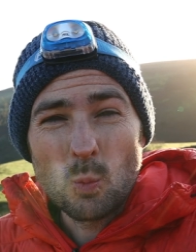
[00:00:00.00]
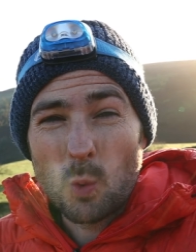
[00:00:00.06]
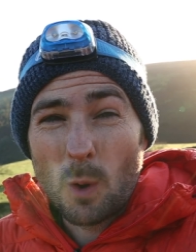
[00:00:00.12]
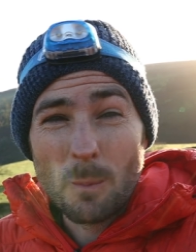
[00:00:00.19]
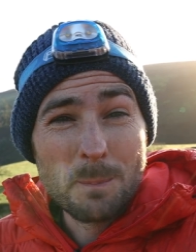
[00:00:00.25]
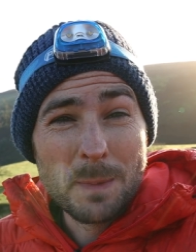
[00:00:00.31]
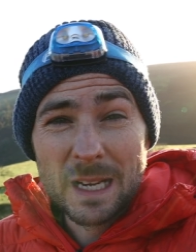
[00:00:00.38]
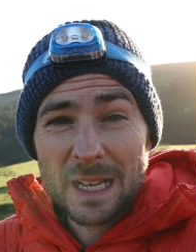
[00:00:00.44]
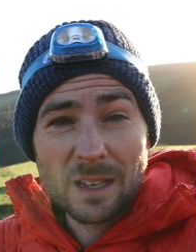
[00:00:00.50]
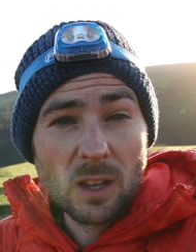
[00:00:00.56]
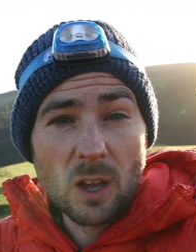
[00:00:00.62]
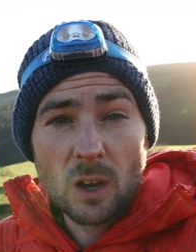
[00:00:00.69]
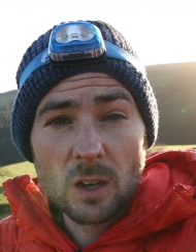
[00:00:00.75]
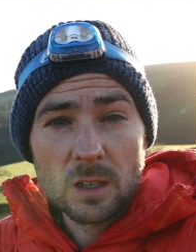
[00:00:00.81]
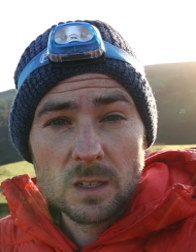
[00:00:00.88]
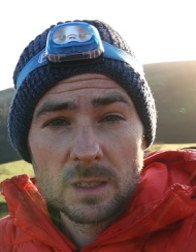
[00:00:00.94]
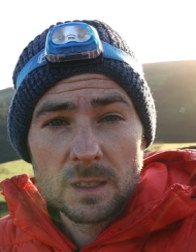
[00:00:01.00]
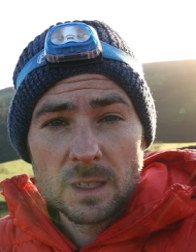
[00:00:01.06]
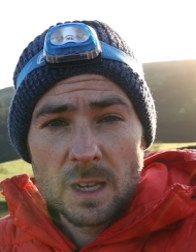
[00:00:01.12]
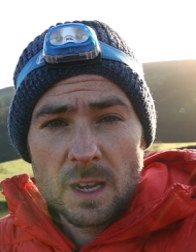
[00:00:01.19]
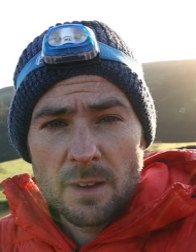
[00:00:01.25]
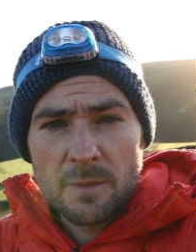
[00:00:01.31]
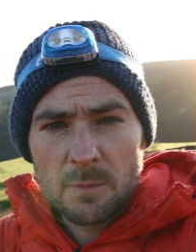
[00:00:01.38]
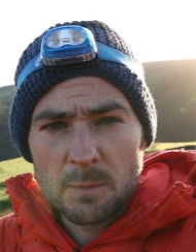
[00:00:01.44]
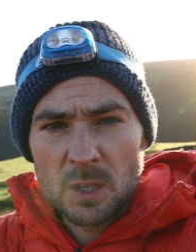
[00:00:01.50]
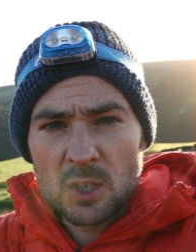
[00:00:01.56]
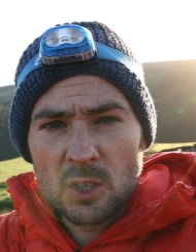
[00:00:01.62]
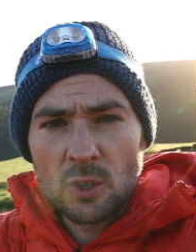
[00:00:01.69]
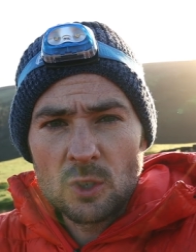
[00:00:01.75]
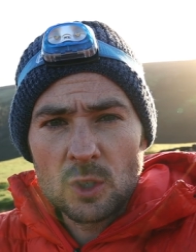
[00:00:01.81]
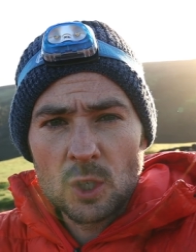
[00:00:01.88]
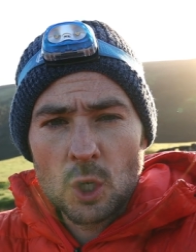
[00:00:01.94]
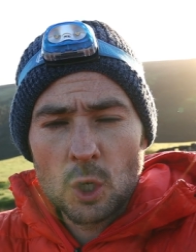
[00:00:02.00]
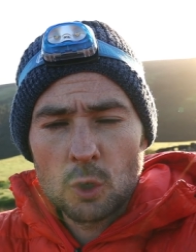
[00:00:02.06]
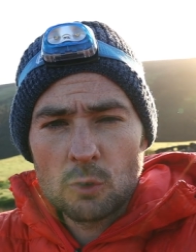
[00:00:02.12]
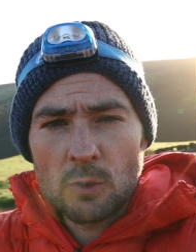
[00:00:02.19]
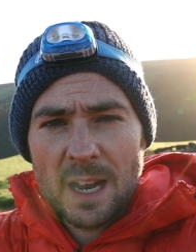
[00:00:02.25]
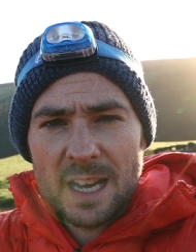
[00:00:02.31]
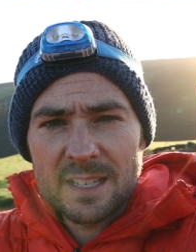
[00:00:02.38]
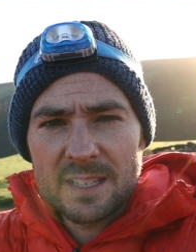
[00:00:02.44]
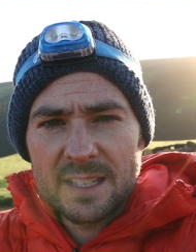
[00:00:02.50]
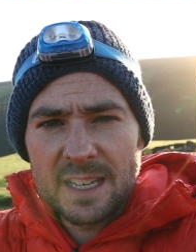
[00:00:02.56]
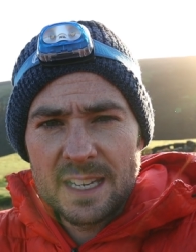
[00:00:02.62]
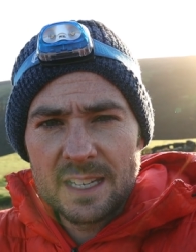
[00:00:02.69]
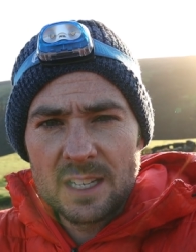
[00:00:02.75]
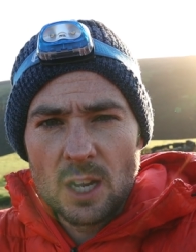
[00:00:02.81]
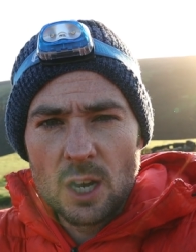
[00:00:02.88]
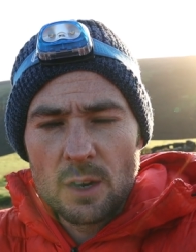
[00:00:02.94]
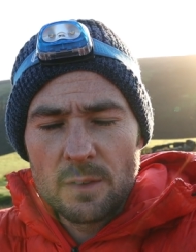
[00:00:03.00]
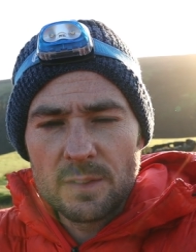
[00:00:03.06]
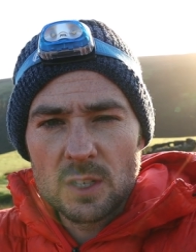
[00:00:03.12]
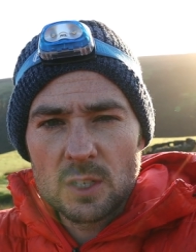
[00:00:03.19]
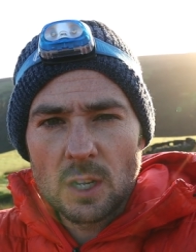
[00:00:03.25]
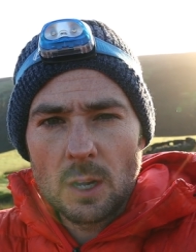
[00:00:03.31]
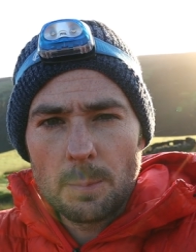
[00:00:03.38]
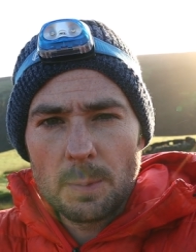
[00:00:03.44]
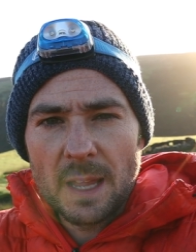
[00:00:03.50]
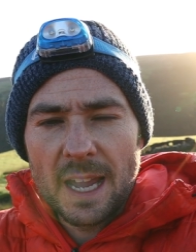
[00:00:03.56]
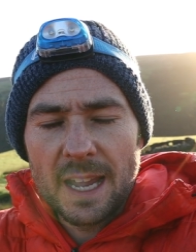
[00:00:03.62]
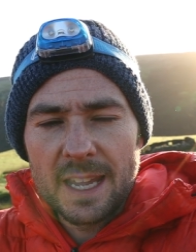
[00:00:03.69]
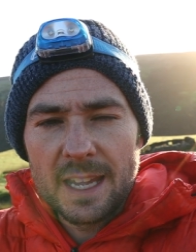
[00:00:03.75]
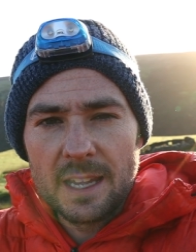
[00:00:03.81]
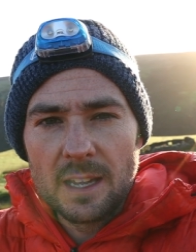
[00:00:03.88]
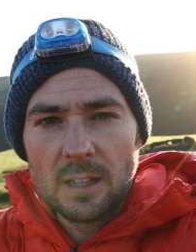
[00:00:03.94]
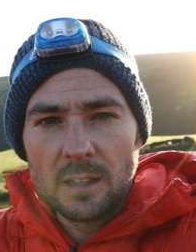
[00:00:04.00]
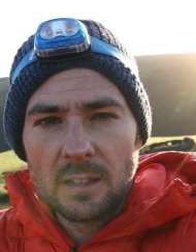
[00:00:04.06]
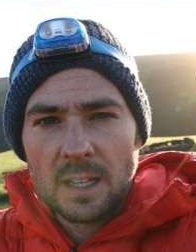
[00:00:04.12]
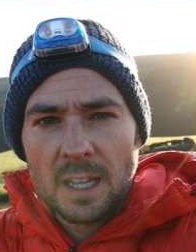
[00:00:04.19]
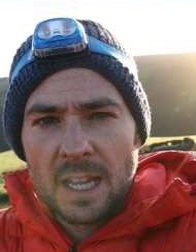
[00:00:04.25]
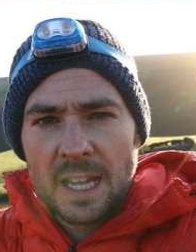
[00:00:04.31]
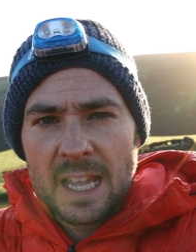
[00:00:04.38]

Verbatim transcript: one minute long. From the sun cresting over the top of that hill,